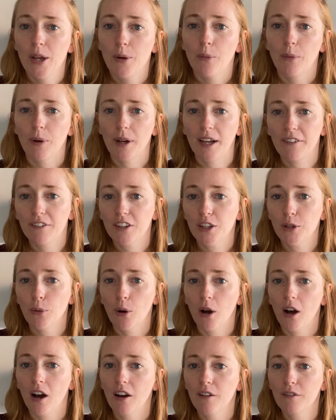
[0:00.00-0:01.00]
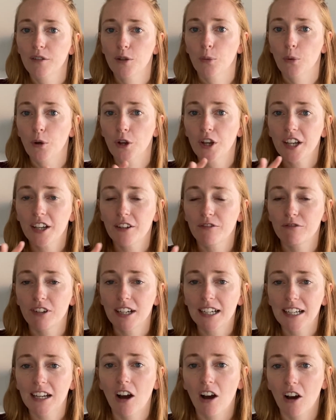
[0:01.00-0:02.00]
whatever you are, if you're working
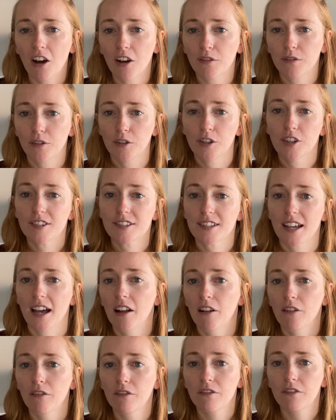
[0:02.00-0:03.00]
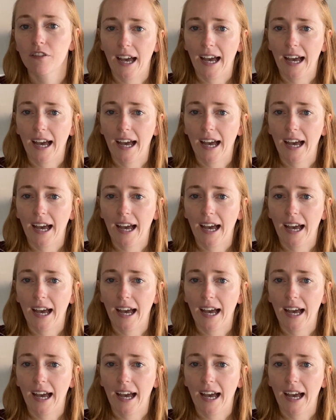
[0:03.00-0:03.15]
really hard for yourself